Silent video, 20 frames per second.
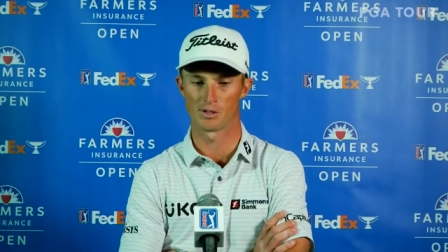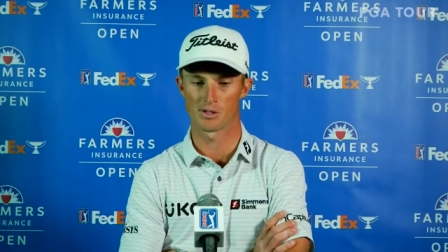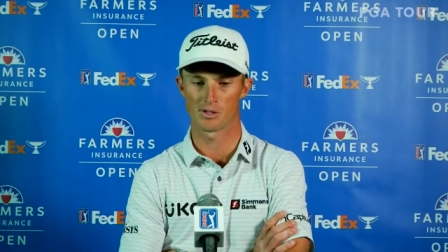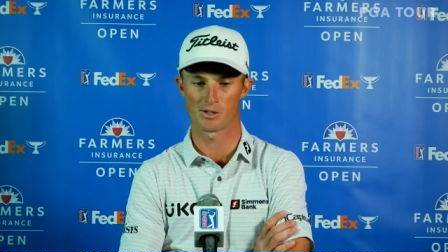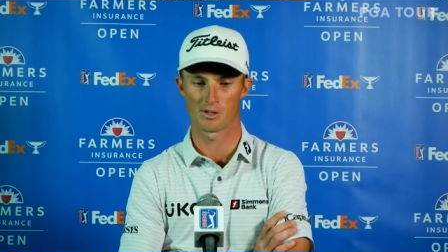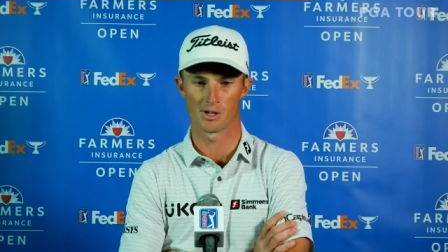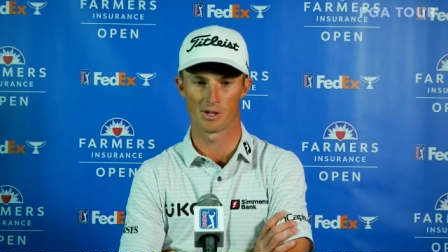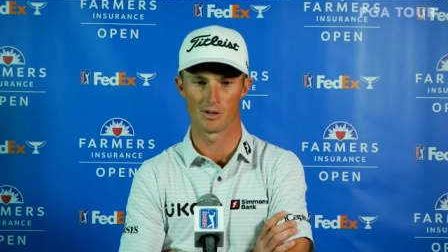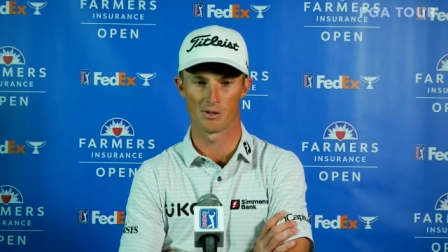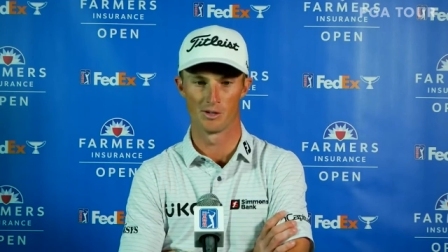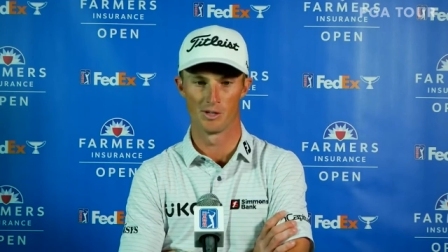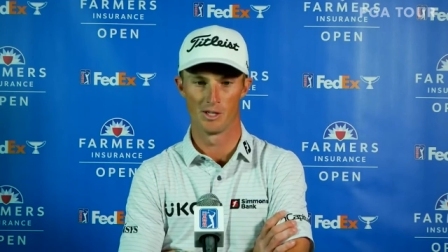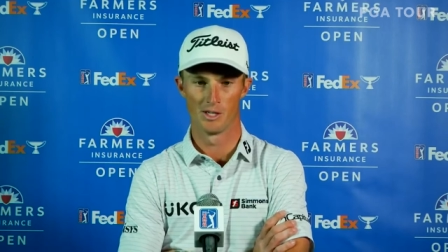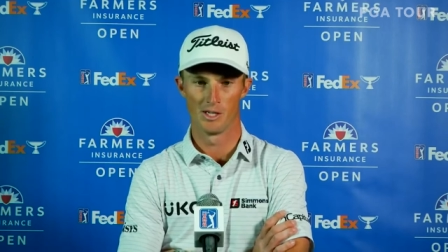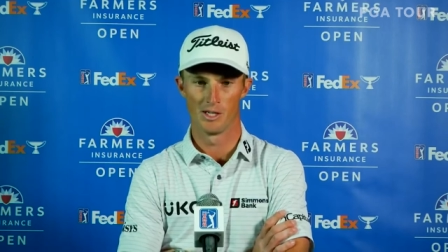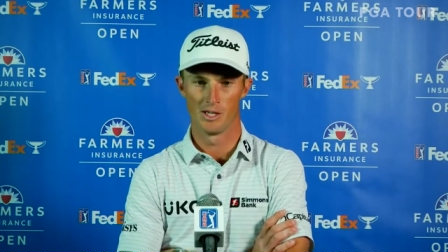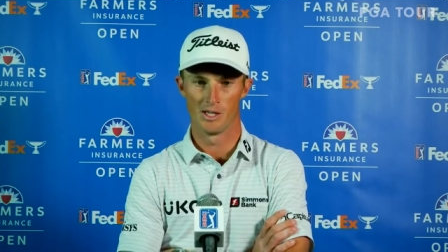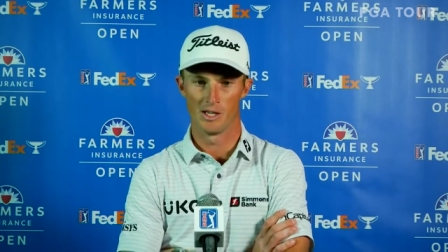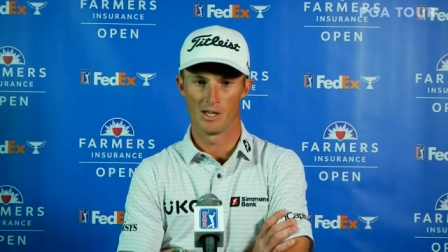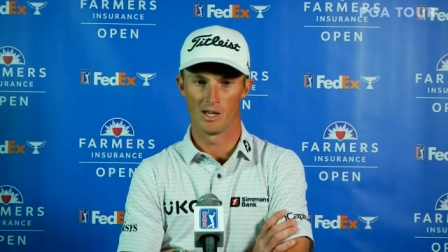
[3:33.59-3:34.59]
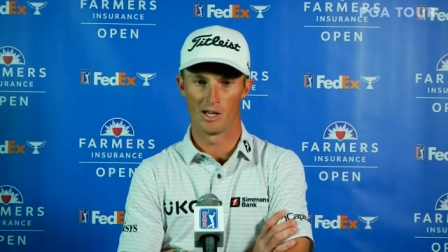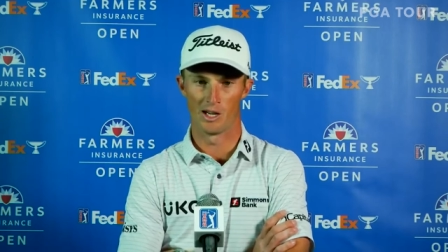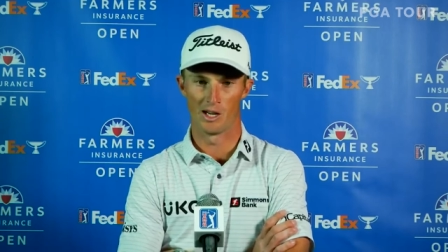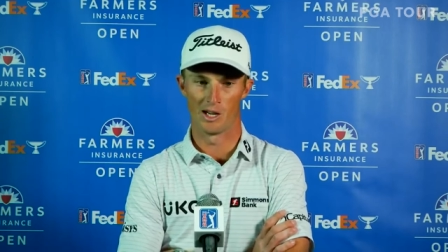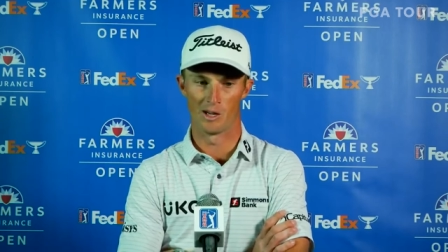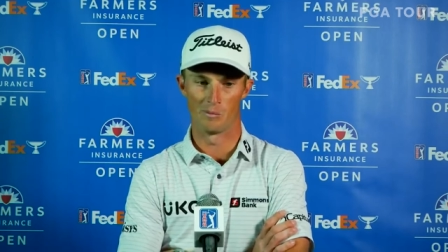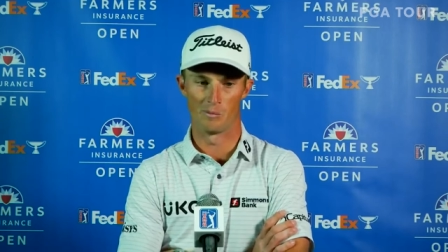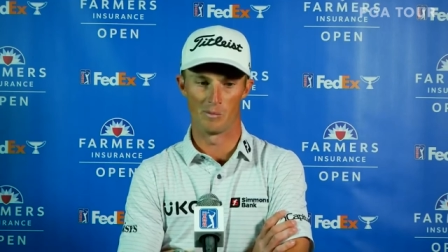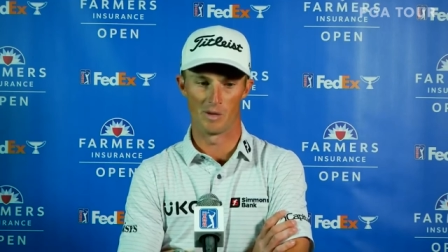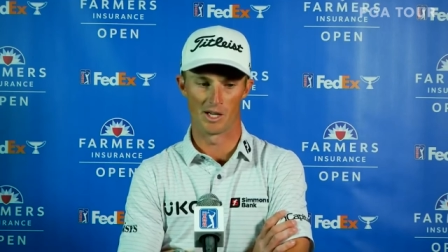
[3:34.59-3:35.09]
So
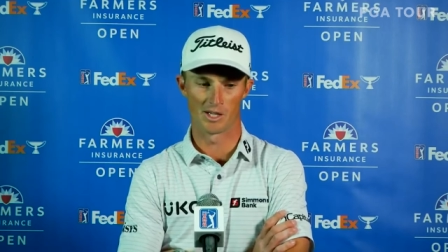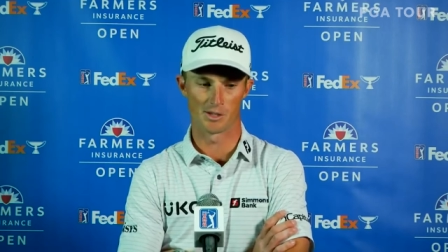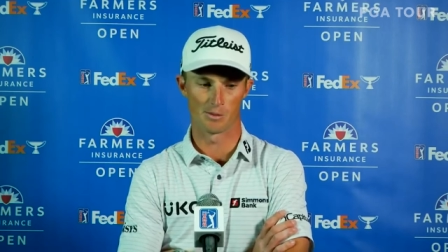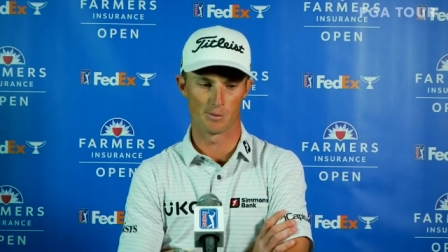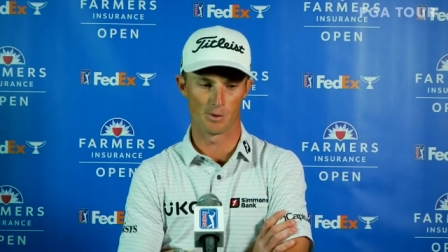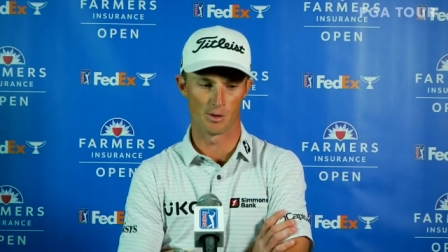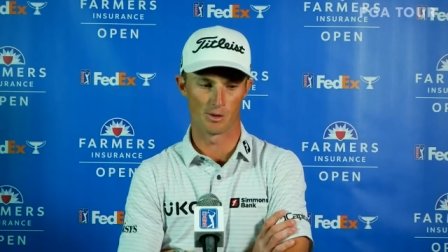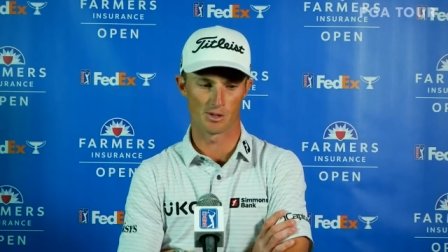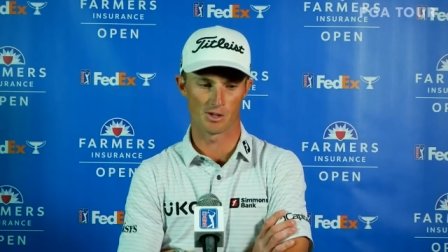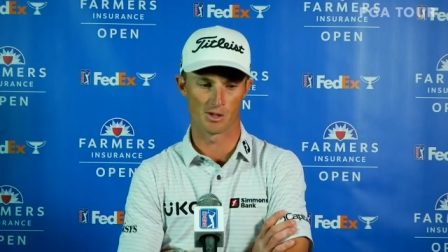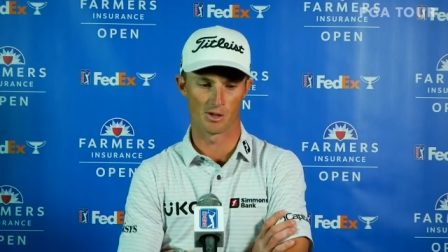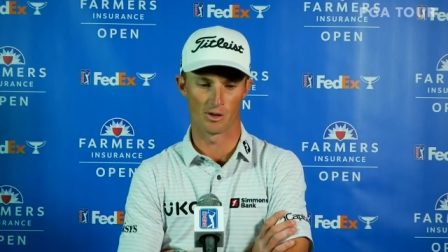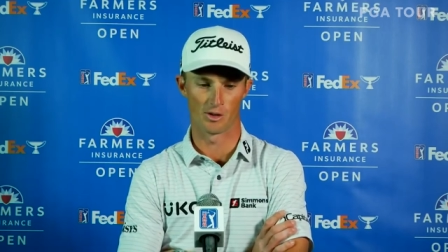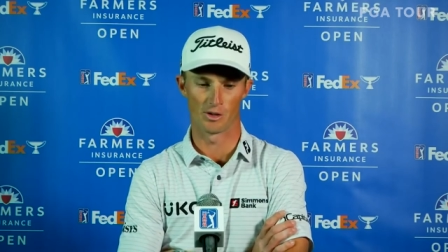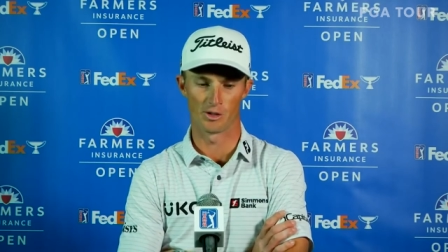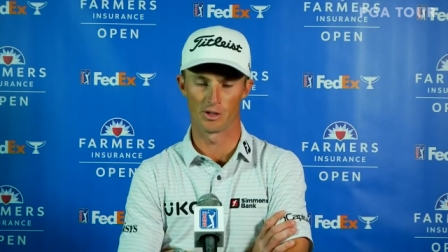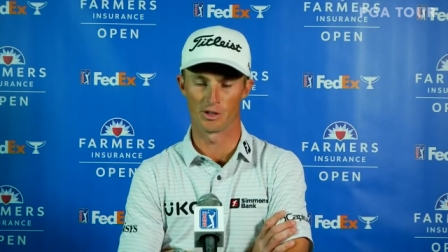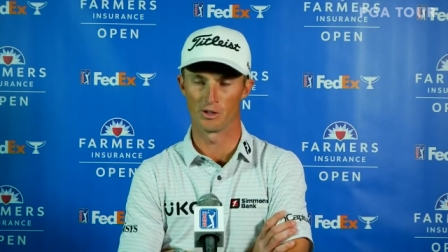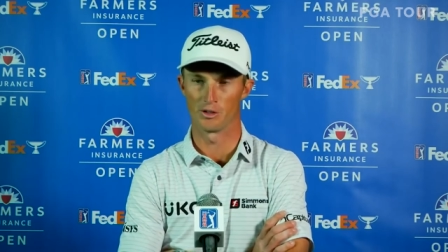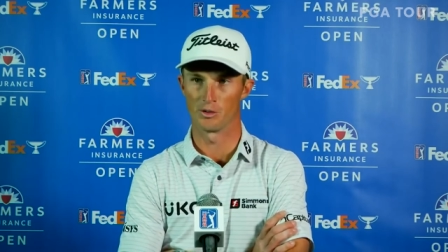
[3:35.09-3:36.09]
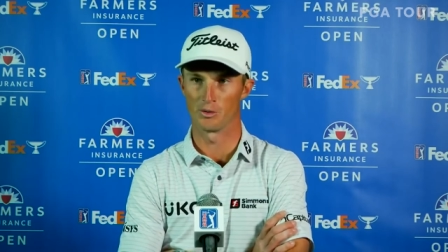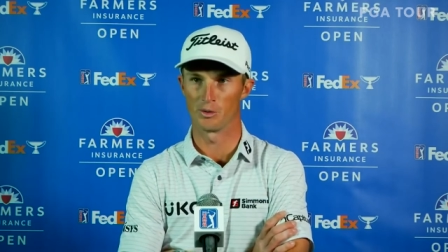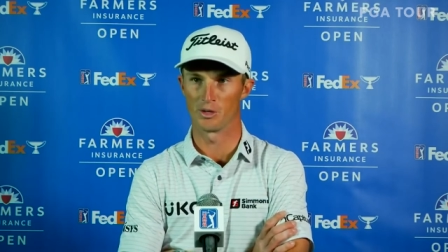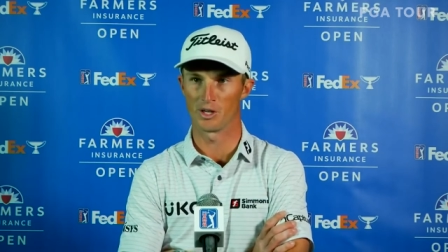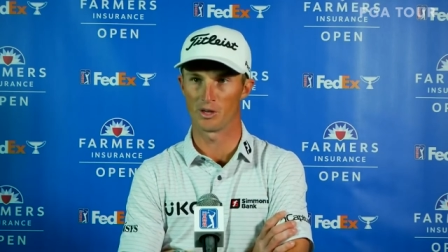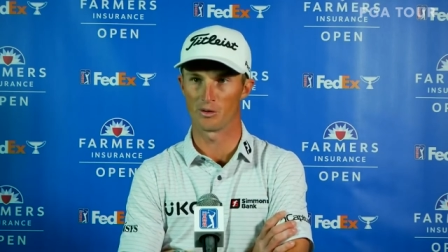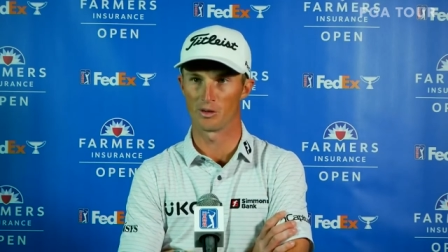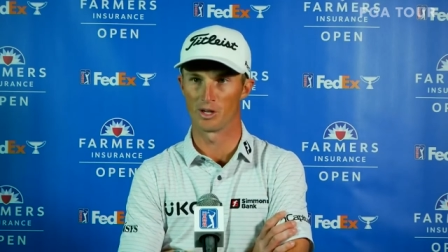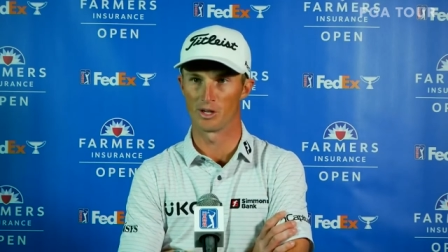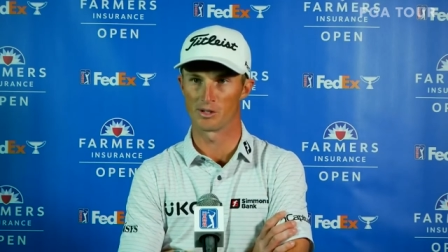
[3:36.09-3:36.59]
um, as opposed to earlier in the
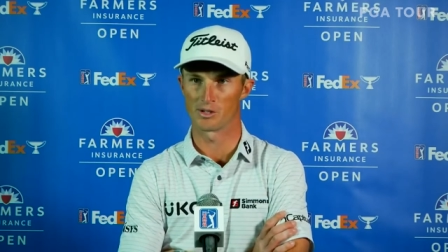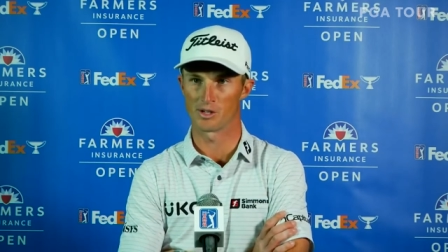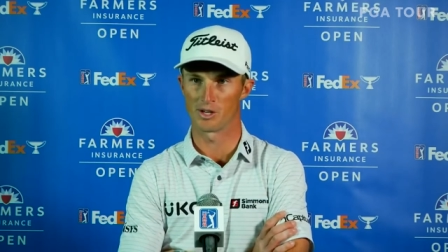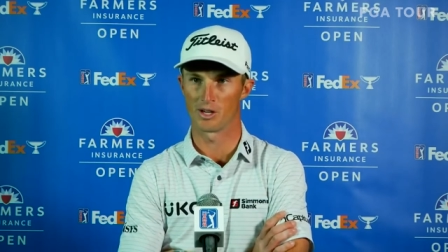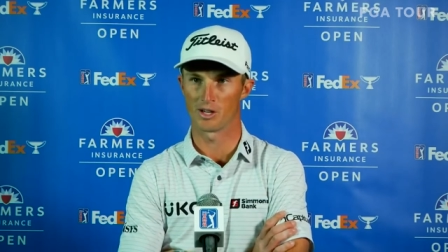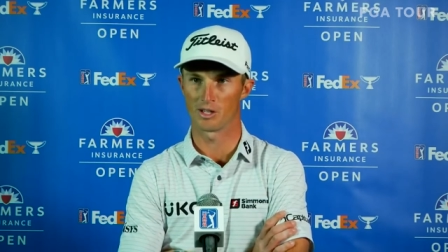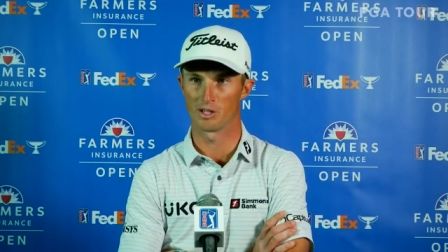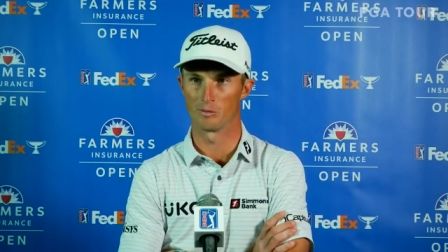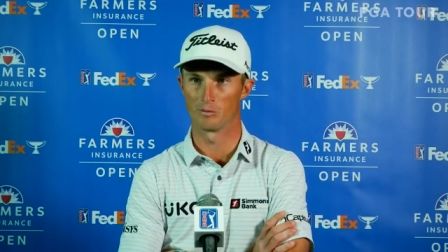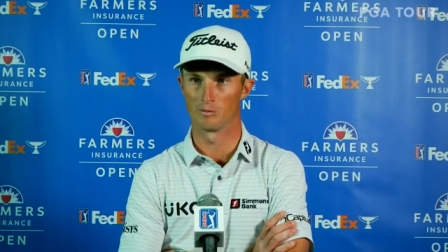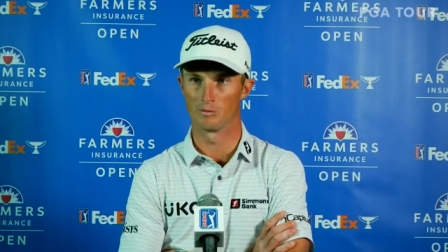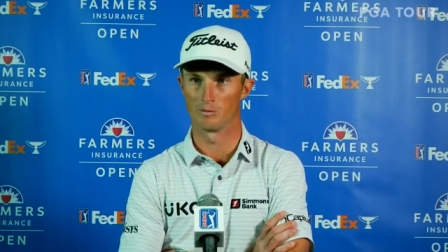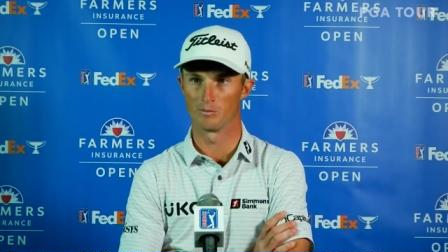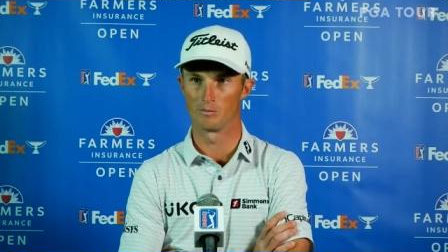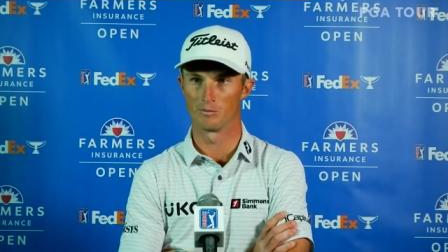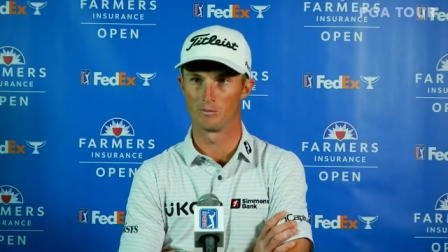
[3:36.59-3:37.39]
week where I was knocking them